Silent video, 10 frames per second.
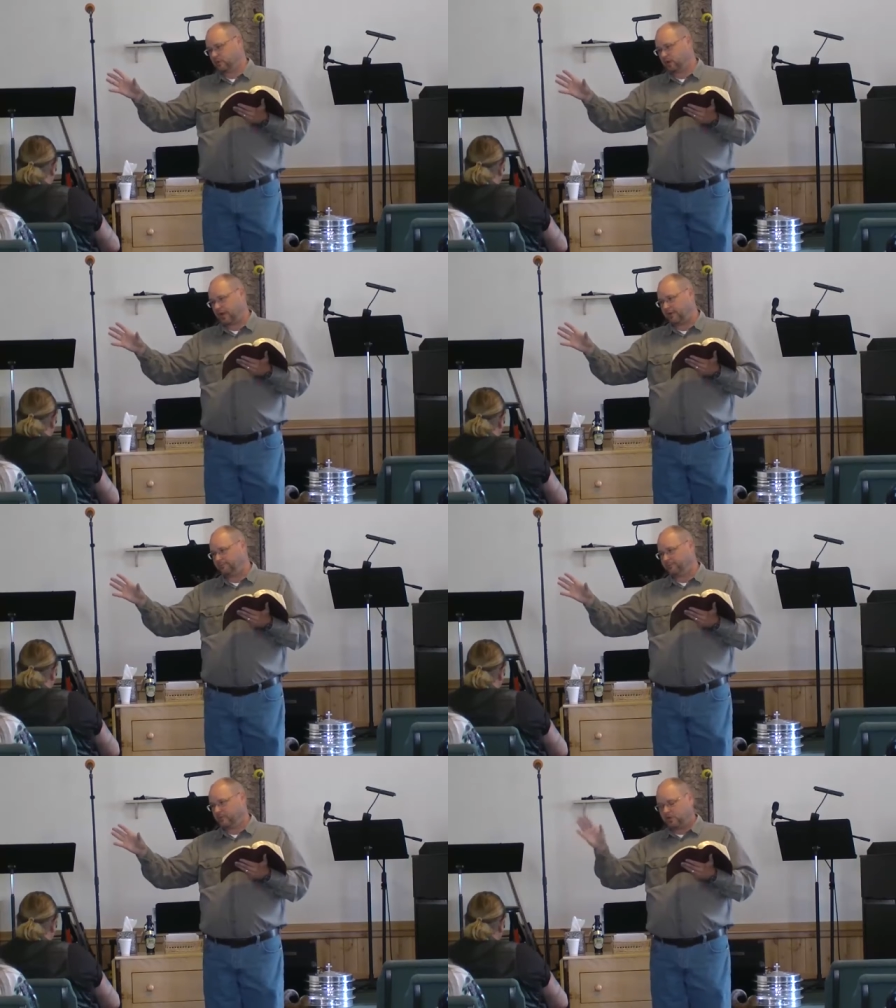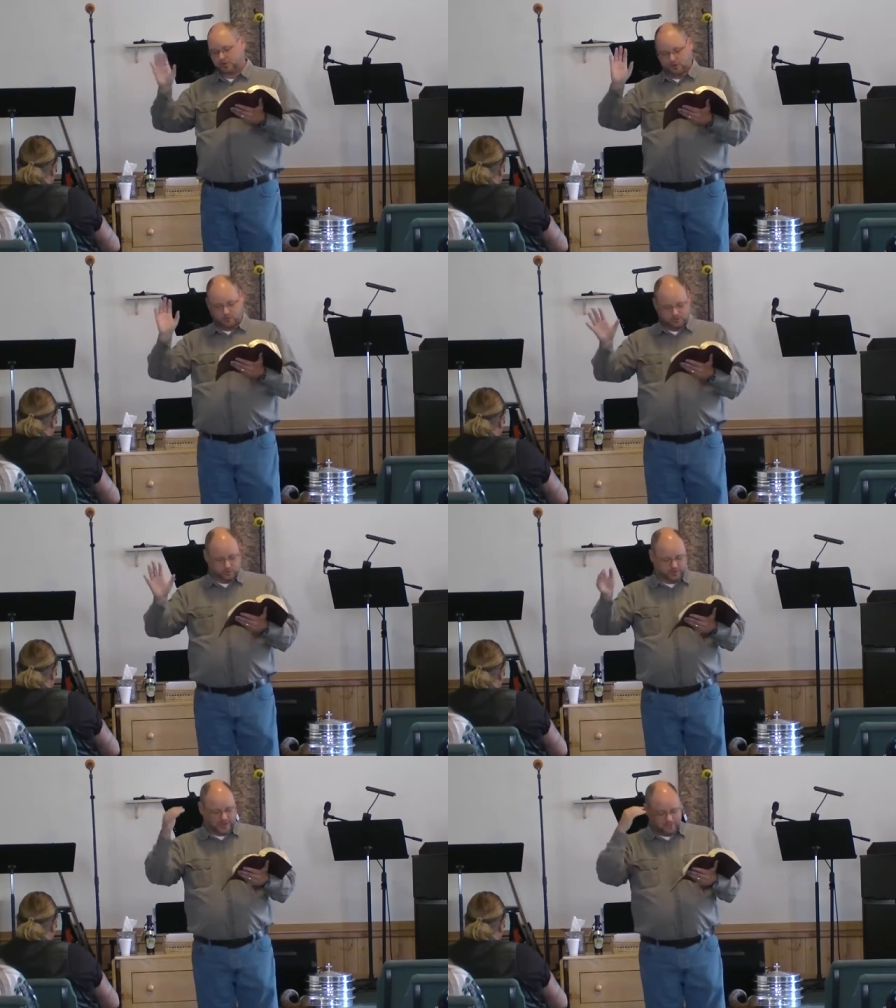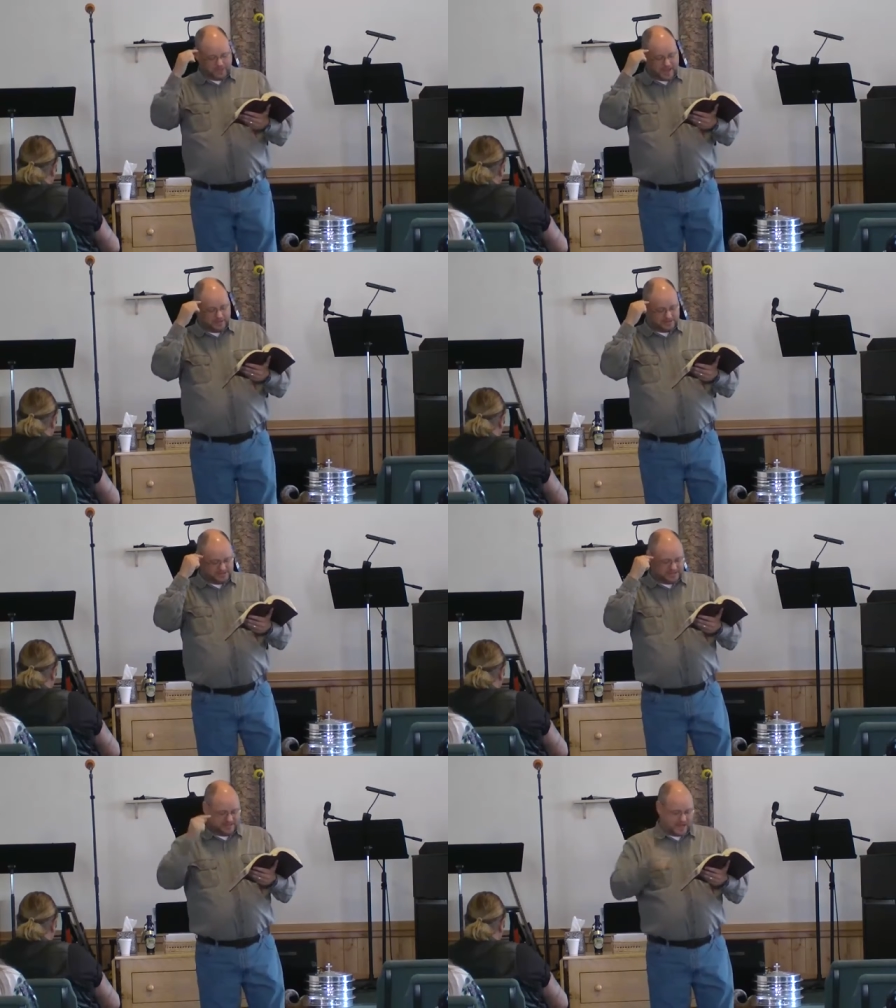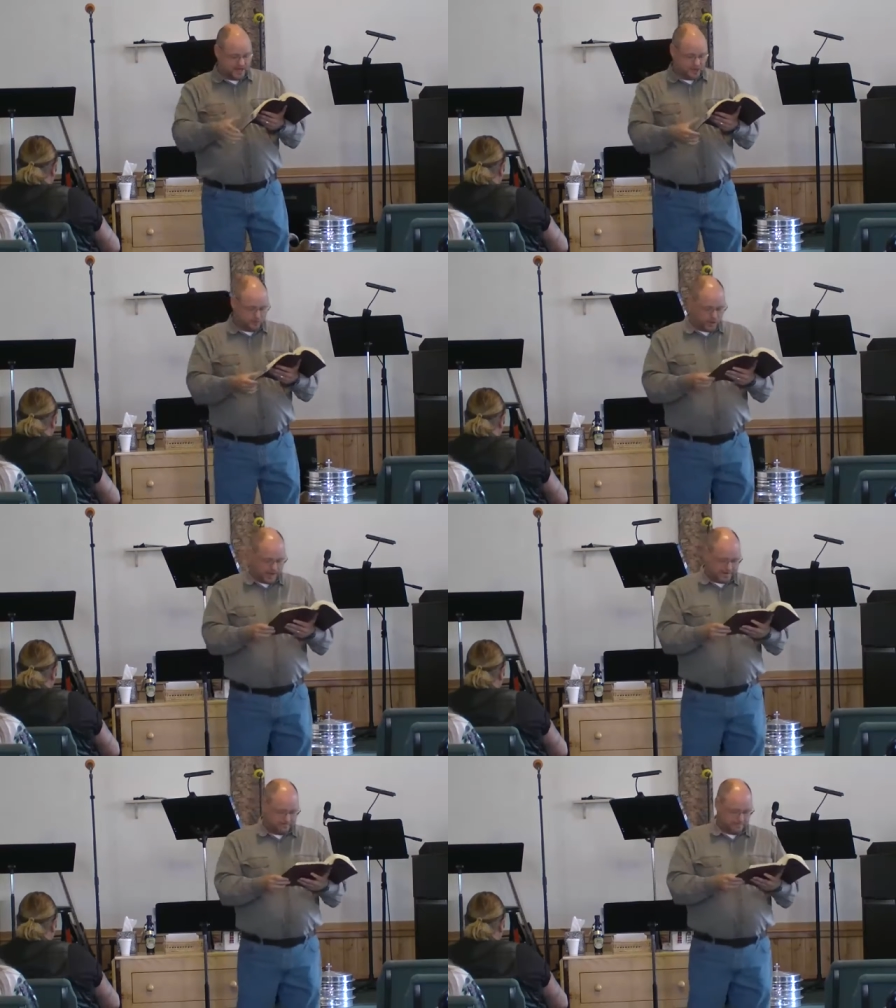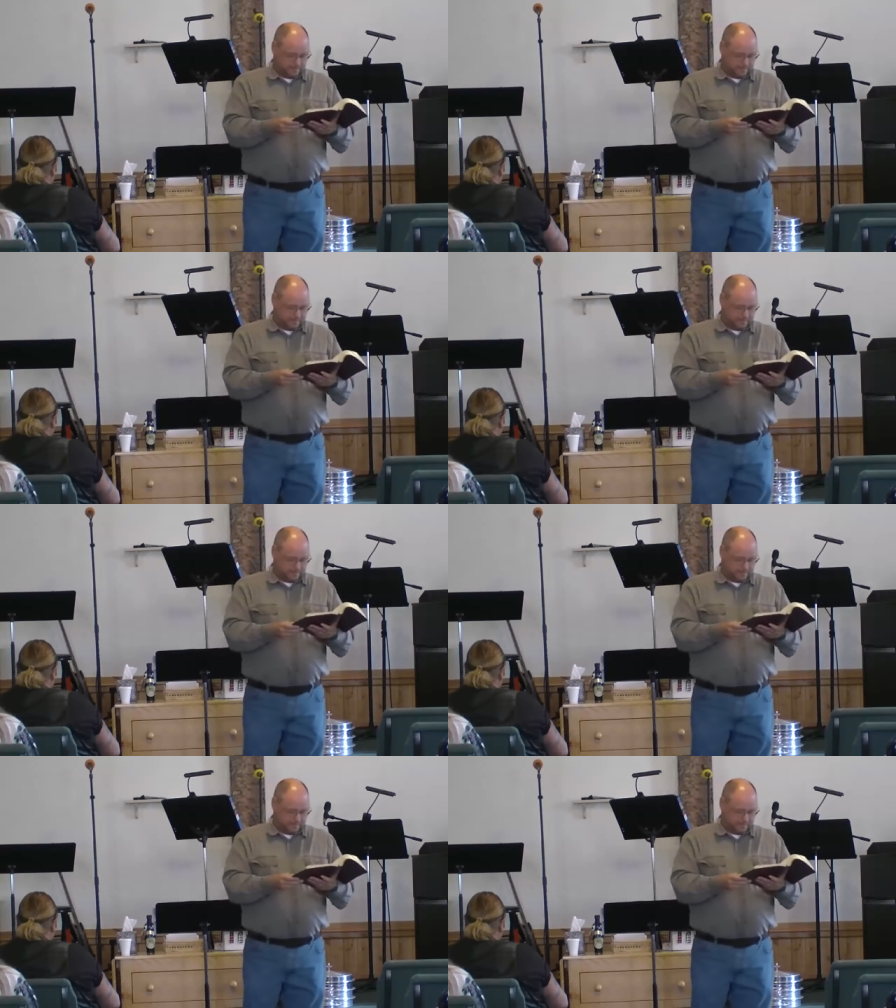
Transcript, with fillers: Okay? So, so keep that, stick that in your brain.